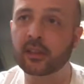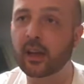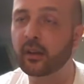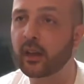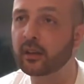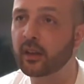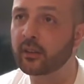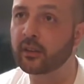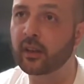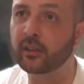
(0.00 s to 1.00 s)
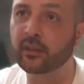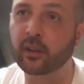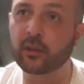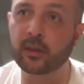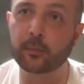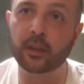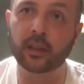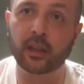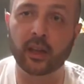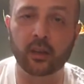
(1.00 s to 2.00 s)
Now, that doesn't necessarily
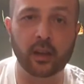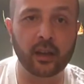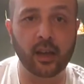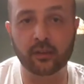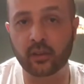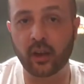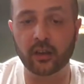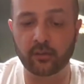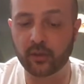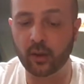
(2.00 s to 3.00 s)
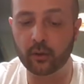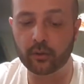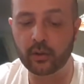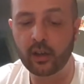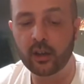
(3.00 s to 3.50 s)
mean that going outside of those